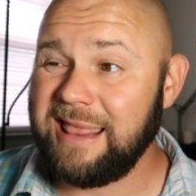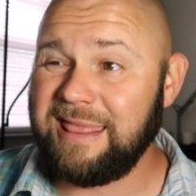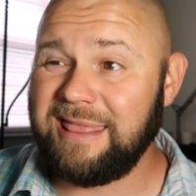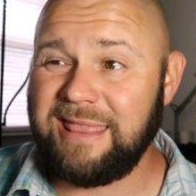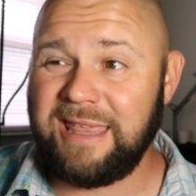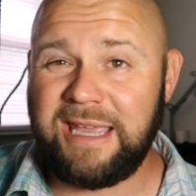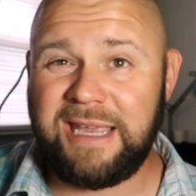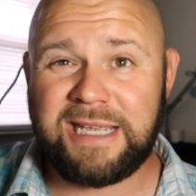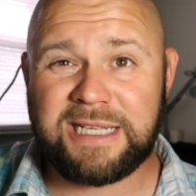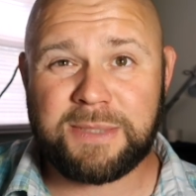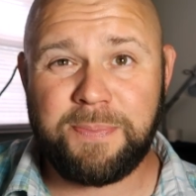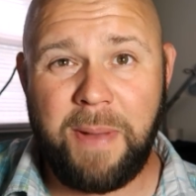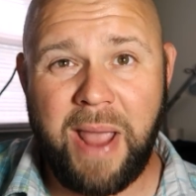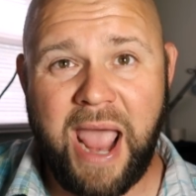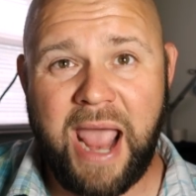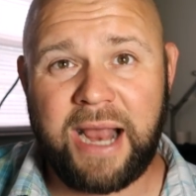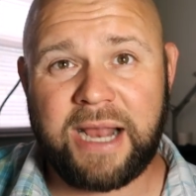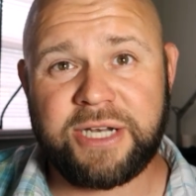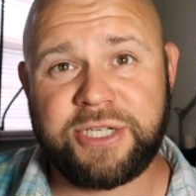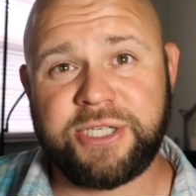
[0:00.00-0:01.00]
These
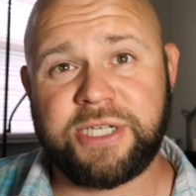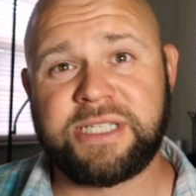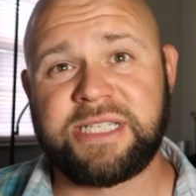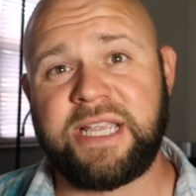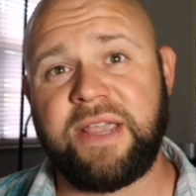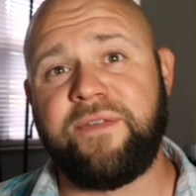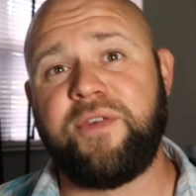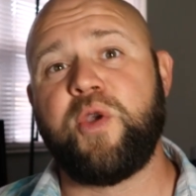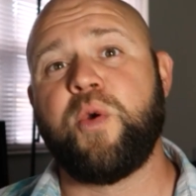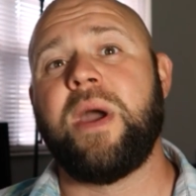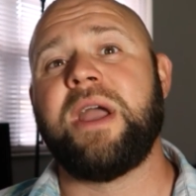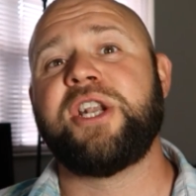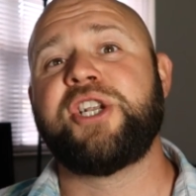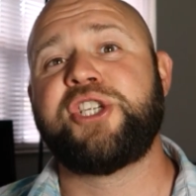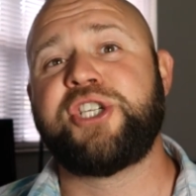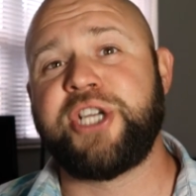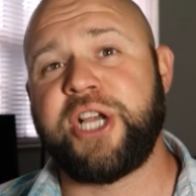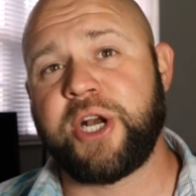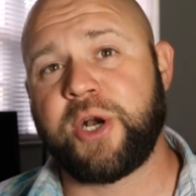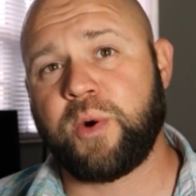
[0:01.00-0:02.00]
packages give you a
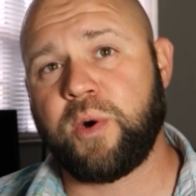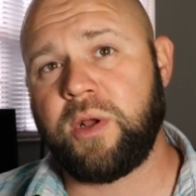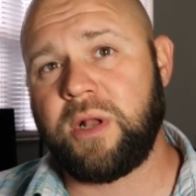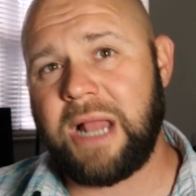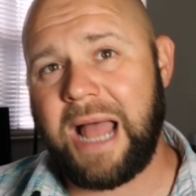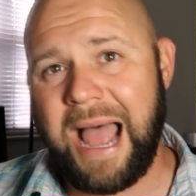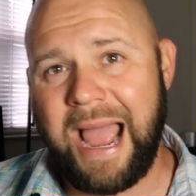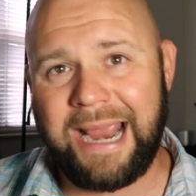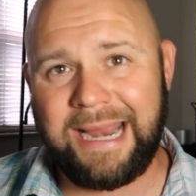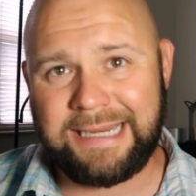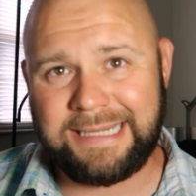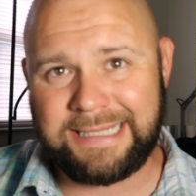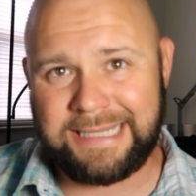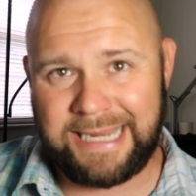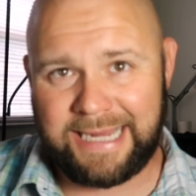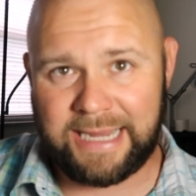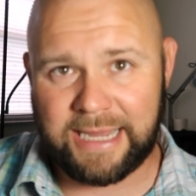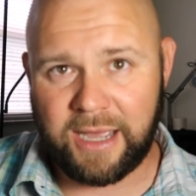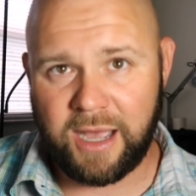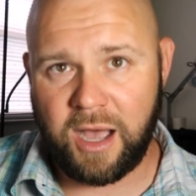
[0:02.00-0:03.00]
general
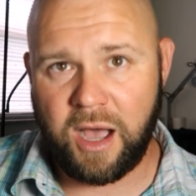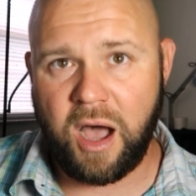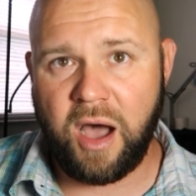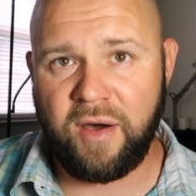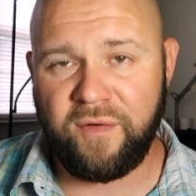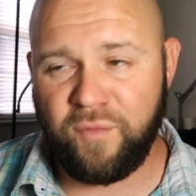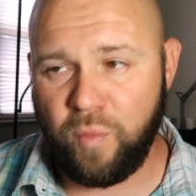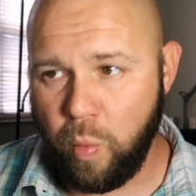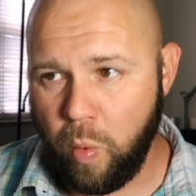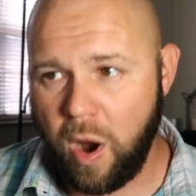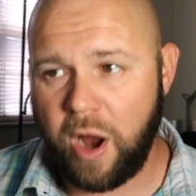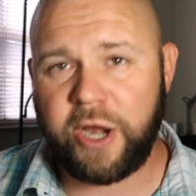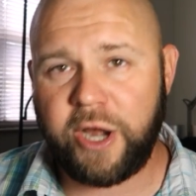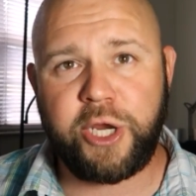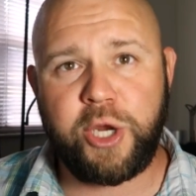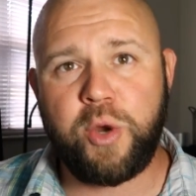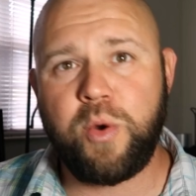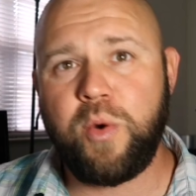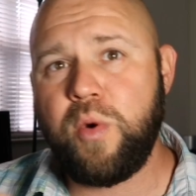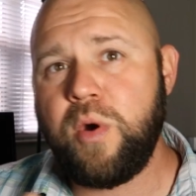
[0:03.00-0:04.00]
idea of
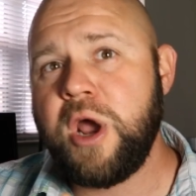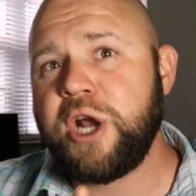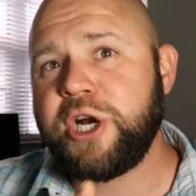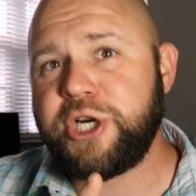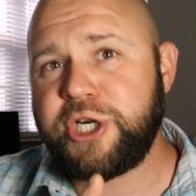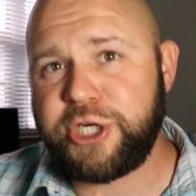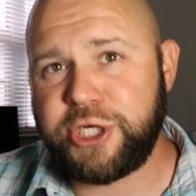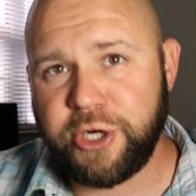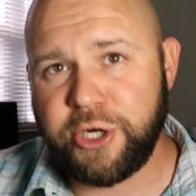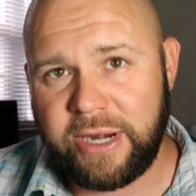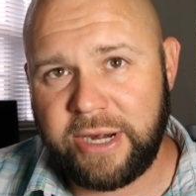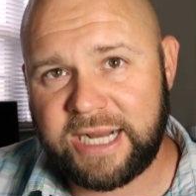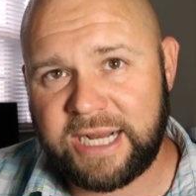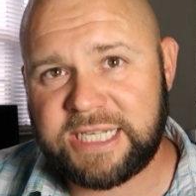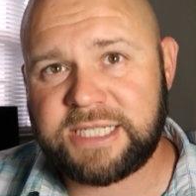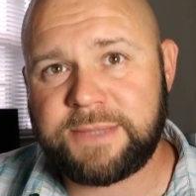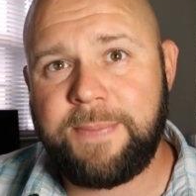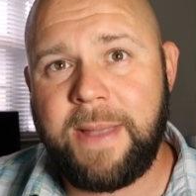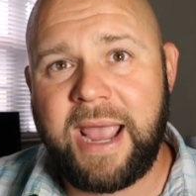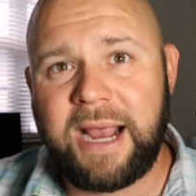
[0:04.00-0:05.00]
what you should
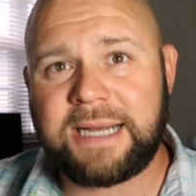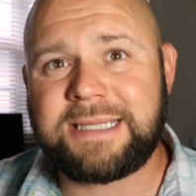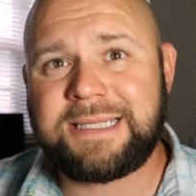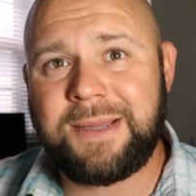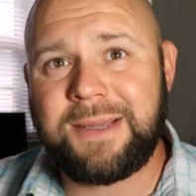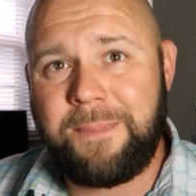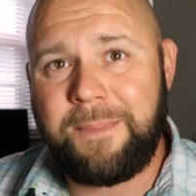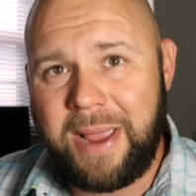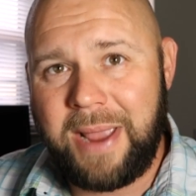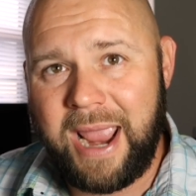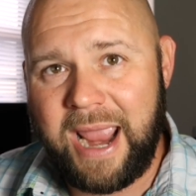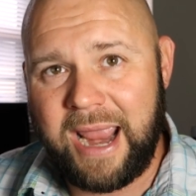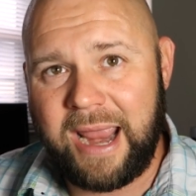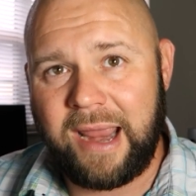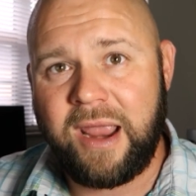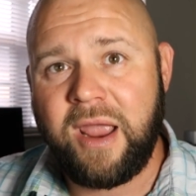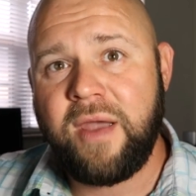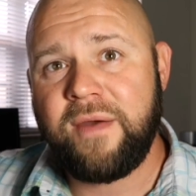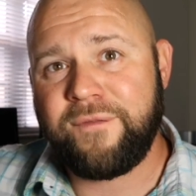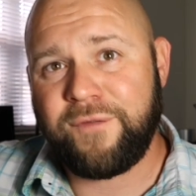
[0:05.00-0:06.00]
expect to
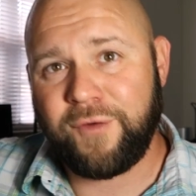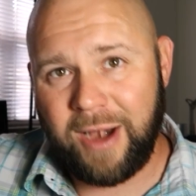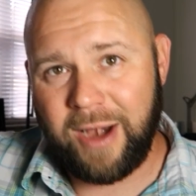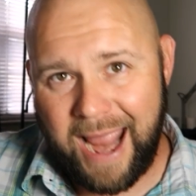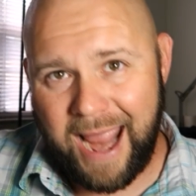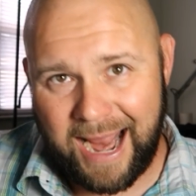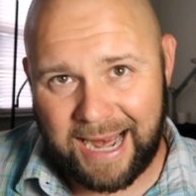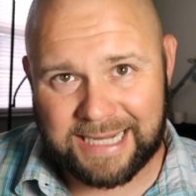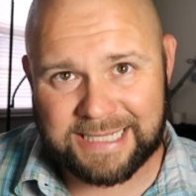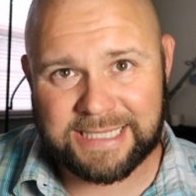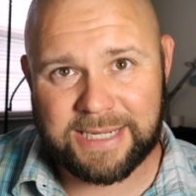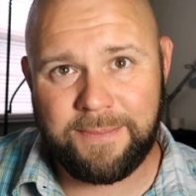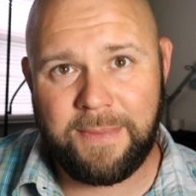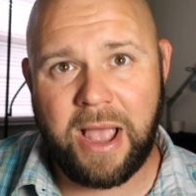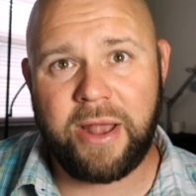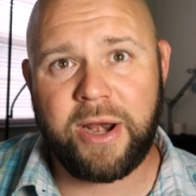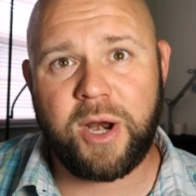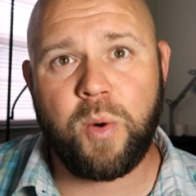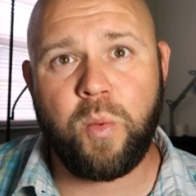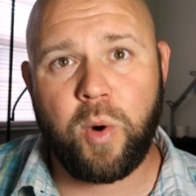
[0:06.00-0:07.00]
pay for X
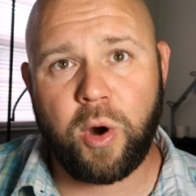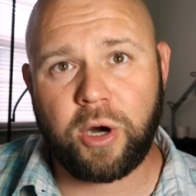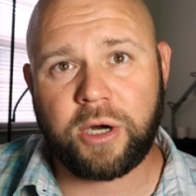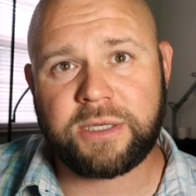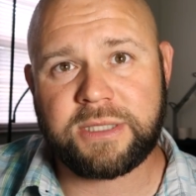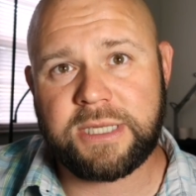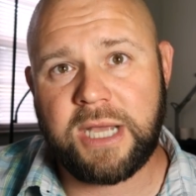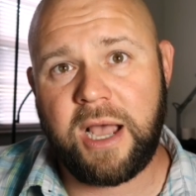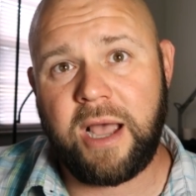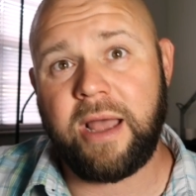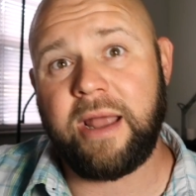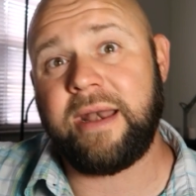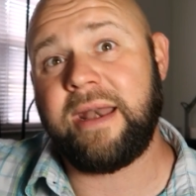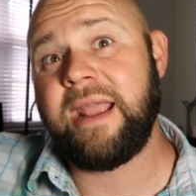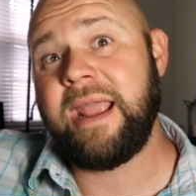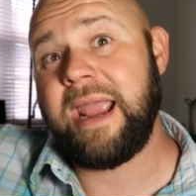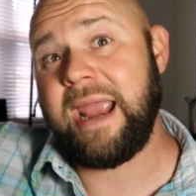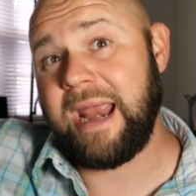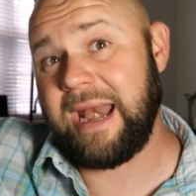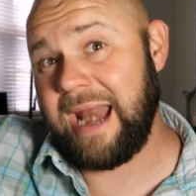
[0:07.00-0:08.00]
amount of work done
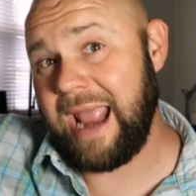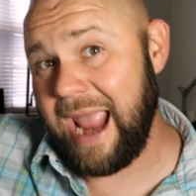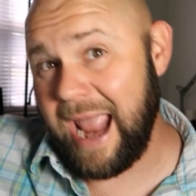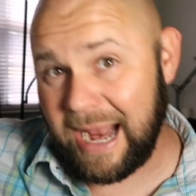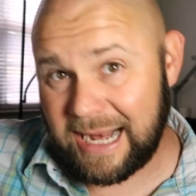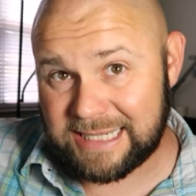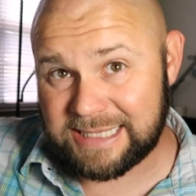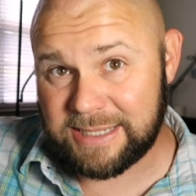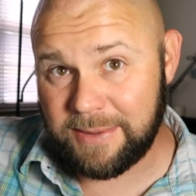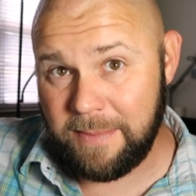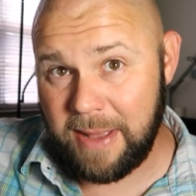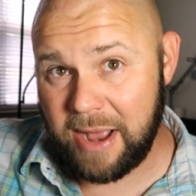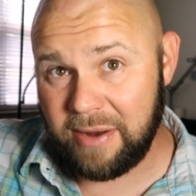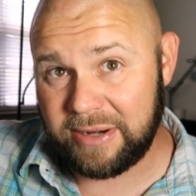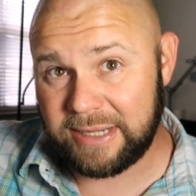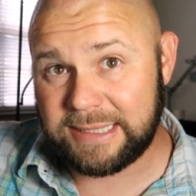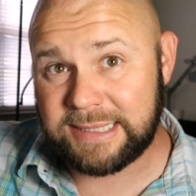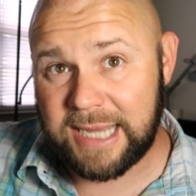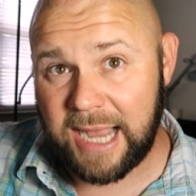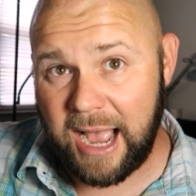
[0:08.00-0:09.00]
in X
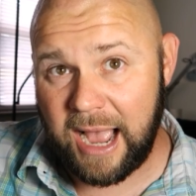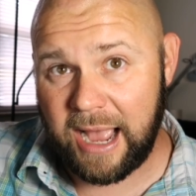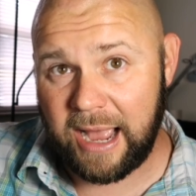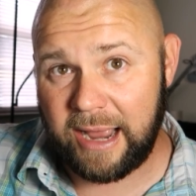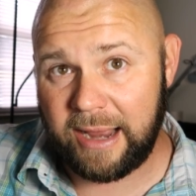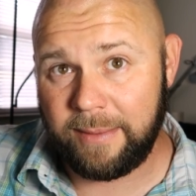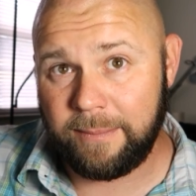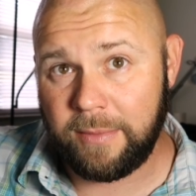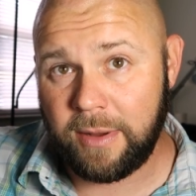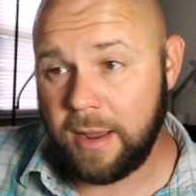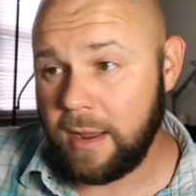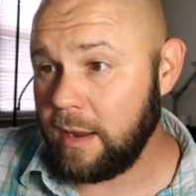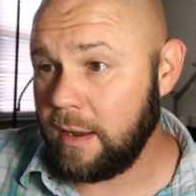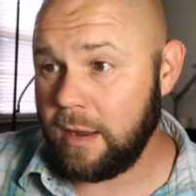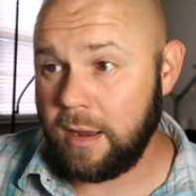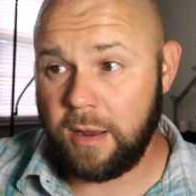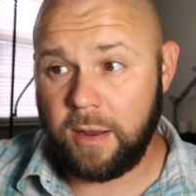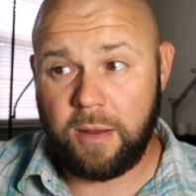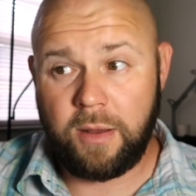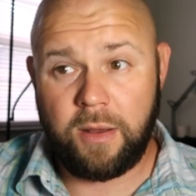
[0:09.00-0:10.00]
amount of time.
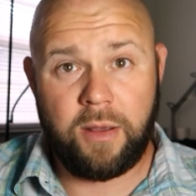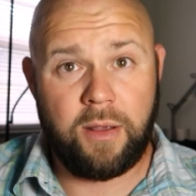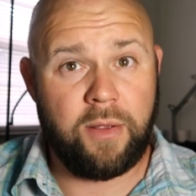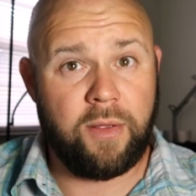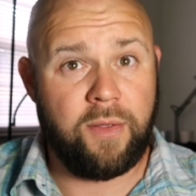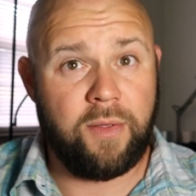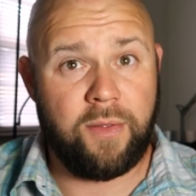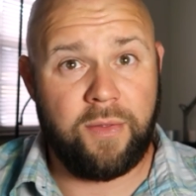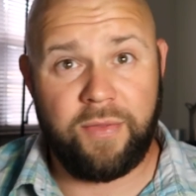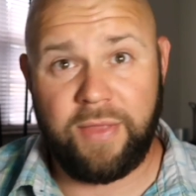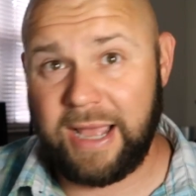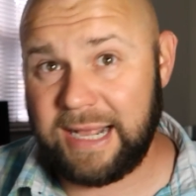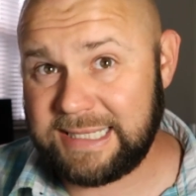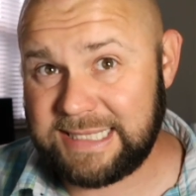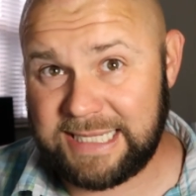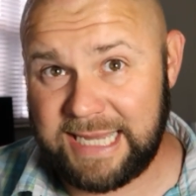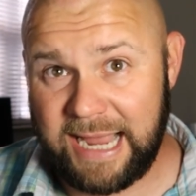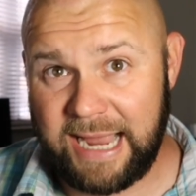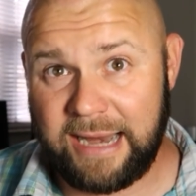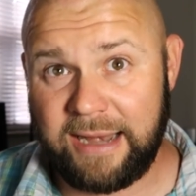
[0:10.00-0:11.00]

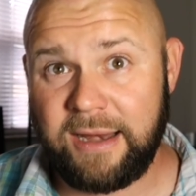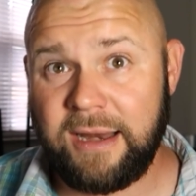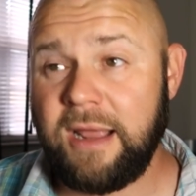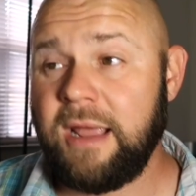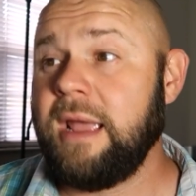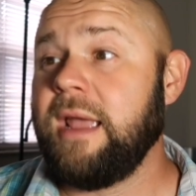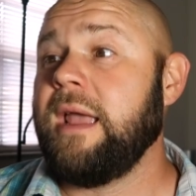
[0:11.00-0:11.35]
That's it